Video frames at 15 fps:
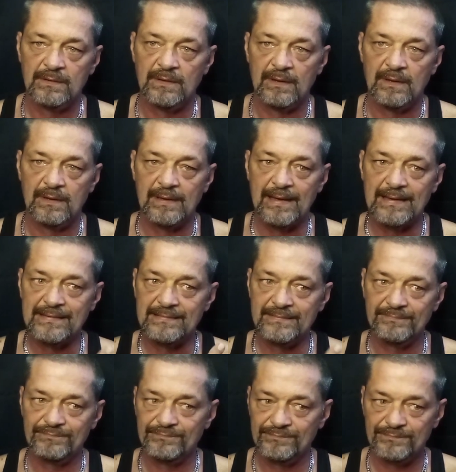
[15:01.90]
You know, I
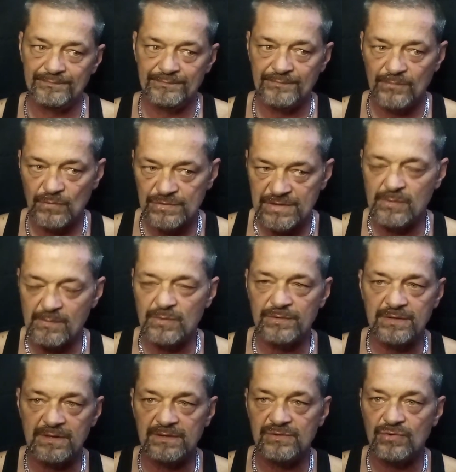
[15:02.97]
was
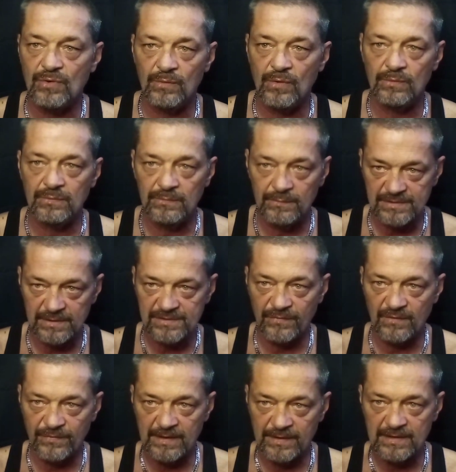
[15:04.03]
able to control
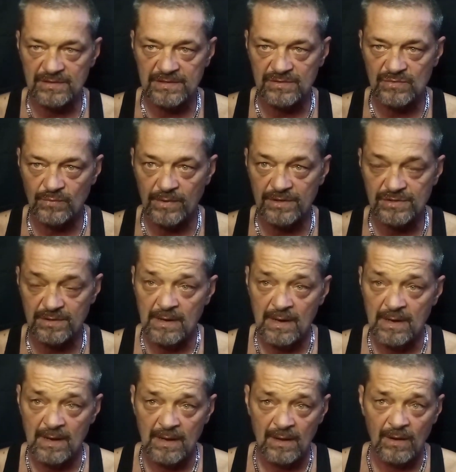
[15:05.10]
myself in that situation.